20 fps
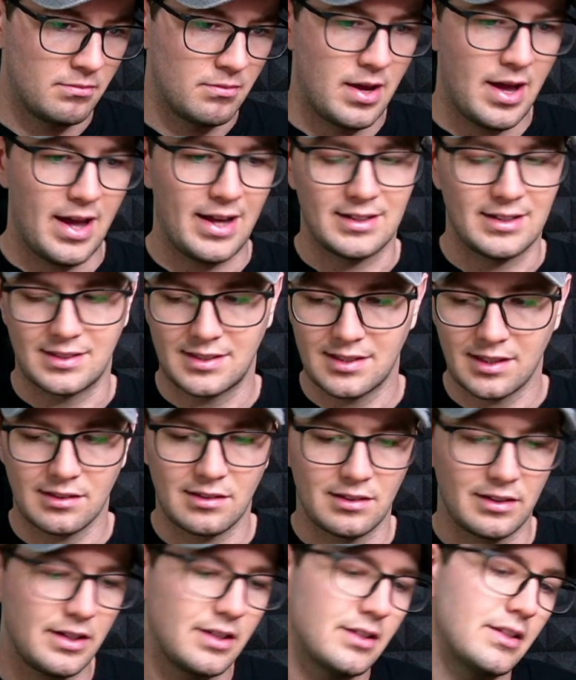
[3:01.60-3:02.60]
and
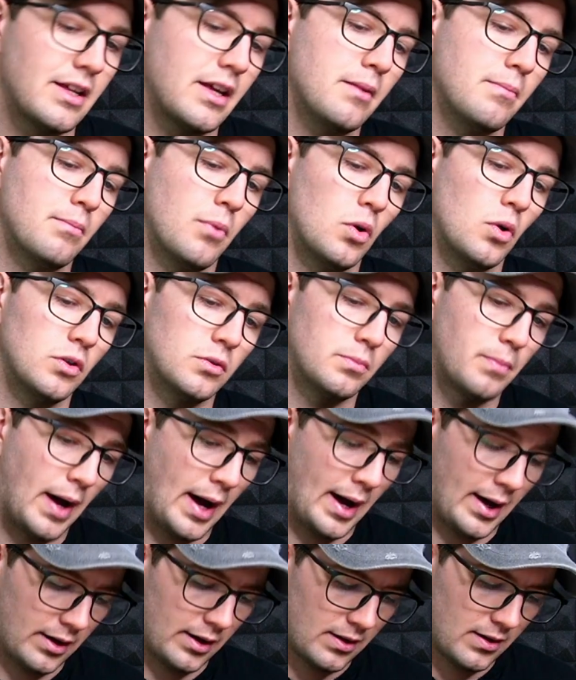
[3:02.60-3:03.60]
suddenly they bolt
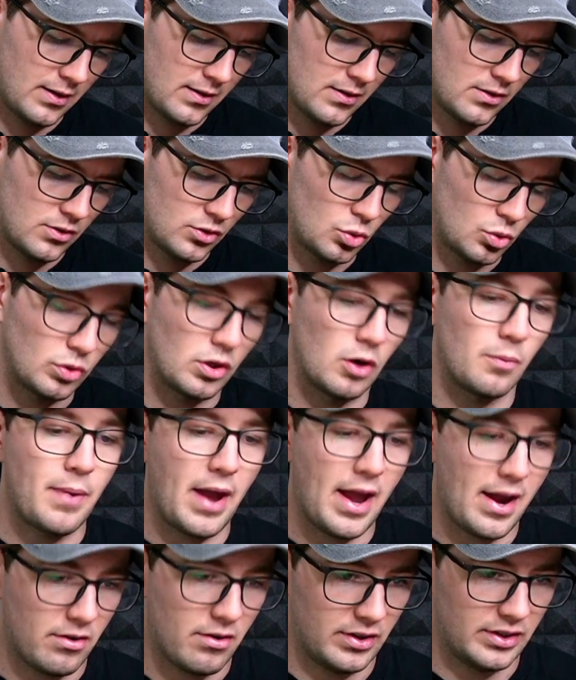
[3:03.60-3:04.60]
back to their
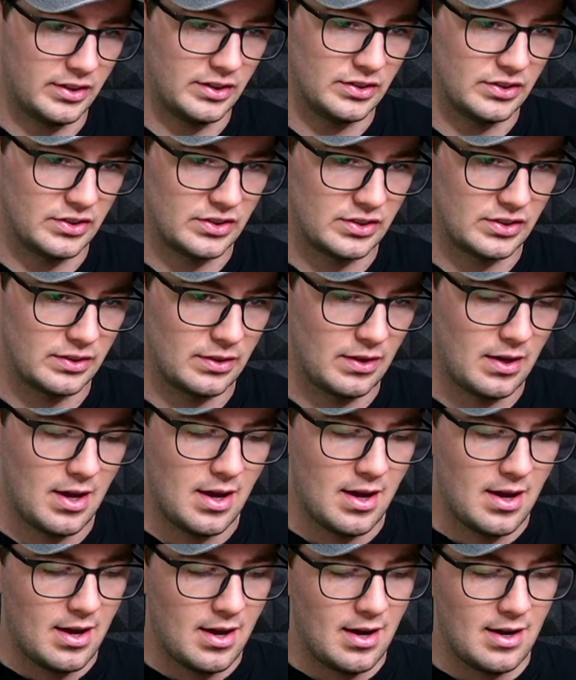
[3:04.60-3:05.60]
parents.
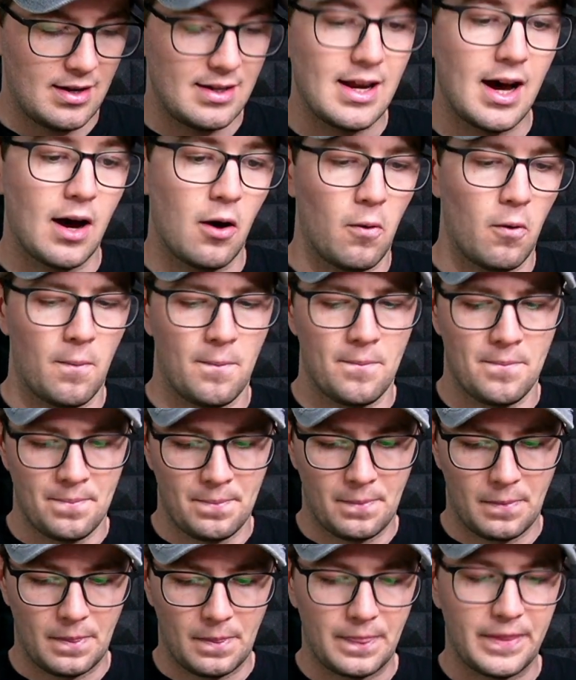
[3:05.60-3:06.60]
Now,
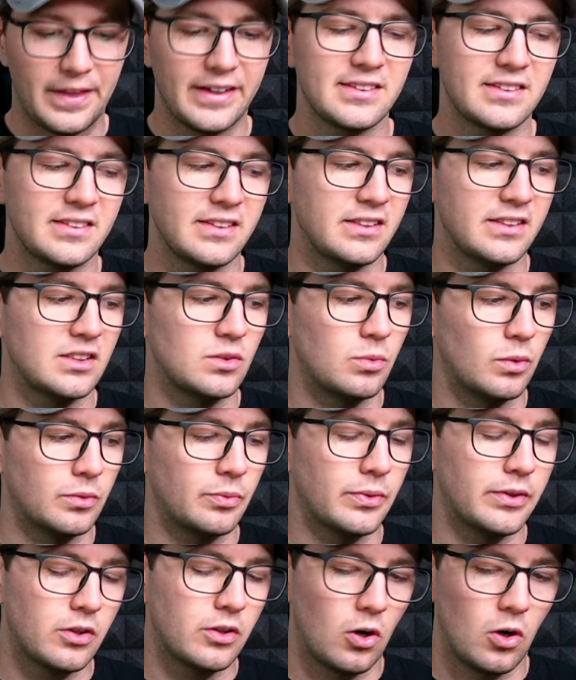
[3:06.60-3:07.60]
this is what
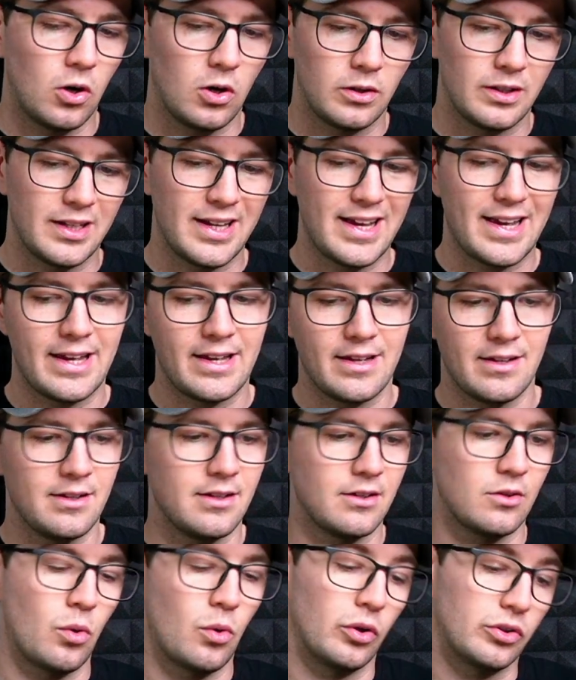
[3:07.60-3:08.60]
we call a
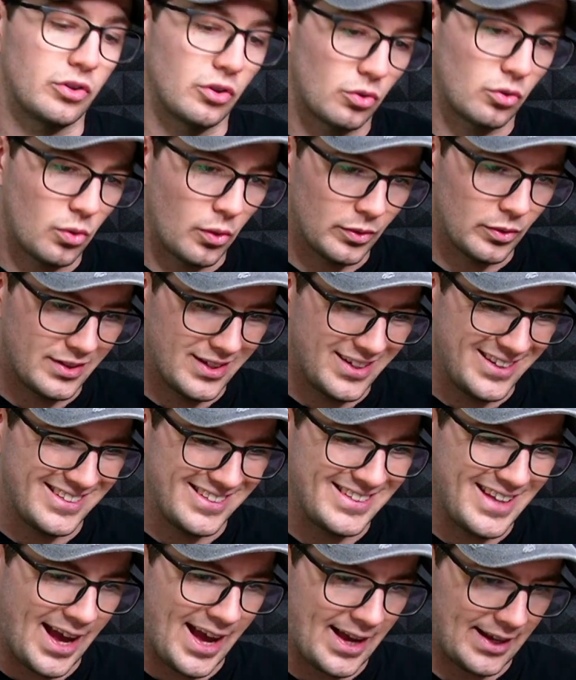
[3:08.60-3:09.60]
quote-unquote
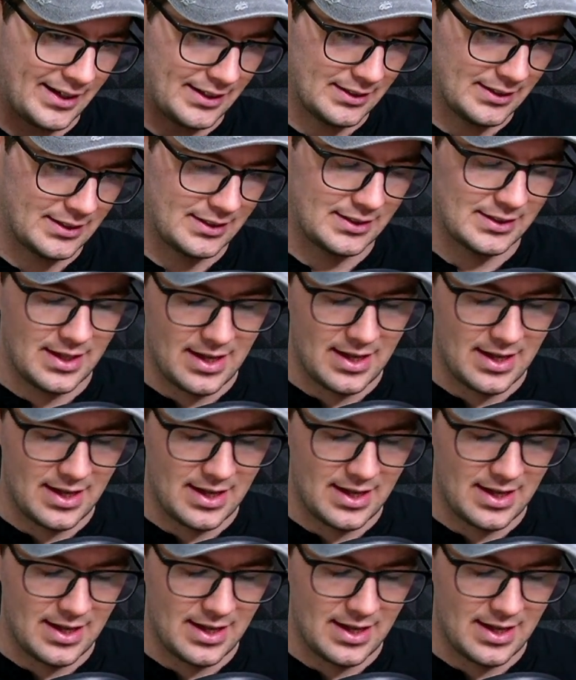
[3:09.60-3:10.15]
dance